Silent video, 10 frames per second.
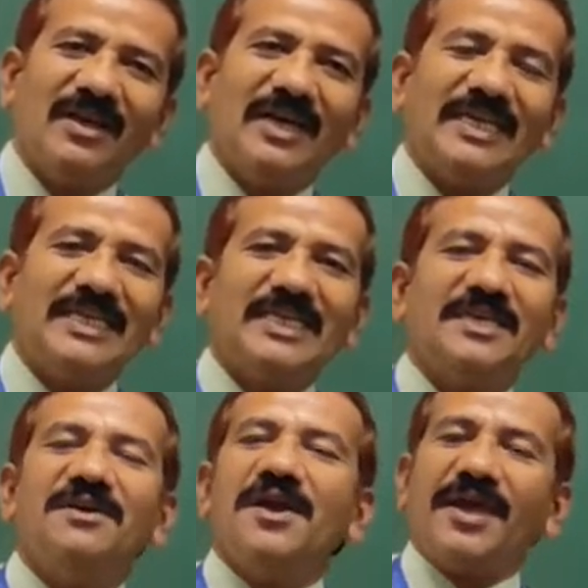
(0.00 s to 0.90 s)
and
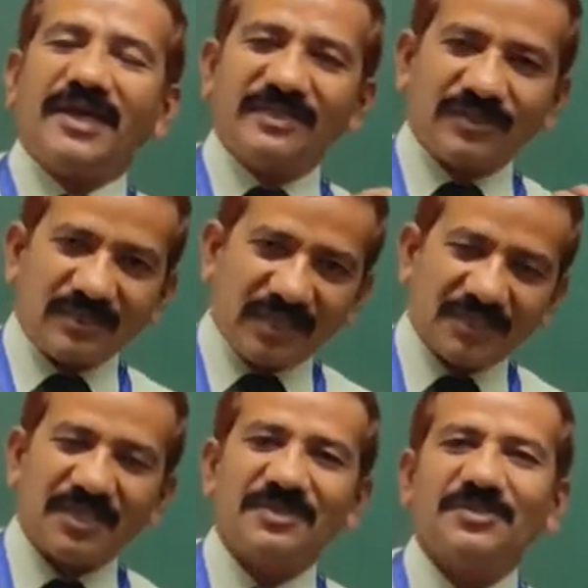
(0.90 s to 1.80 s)
any
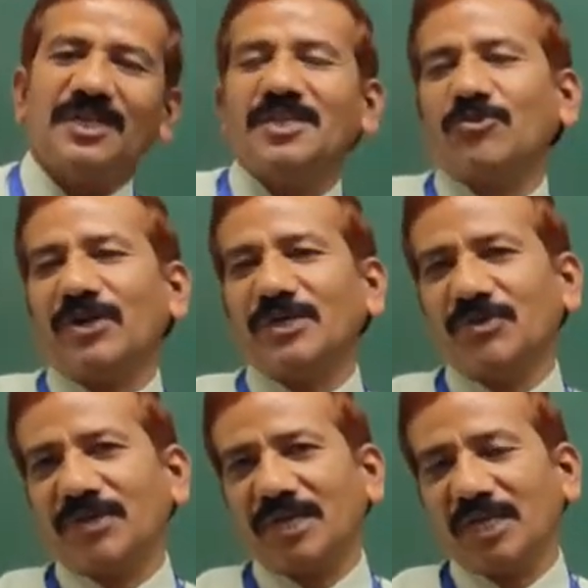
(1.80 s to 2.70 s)
suggestions that you are going
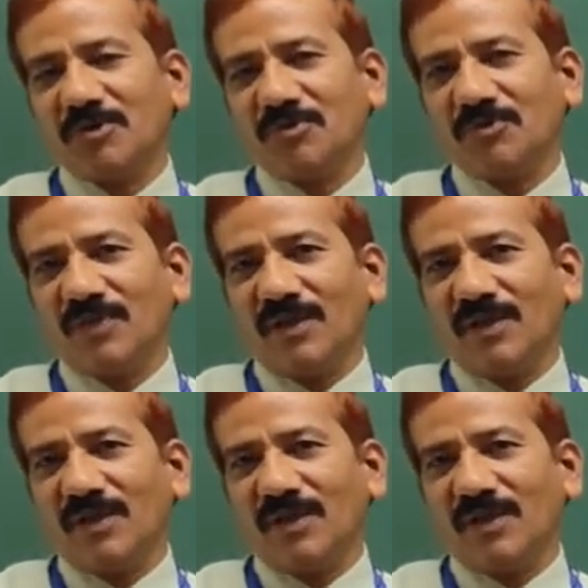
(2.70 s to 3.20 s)
to give,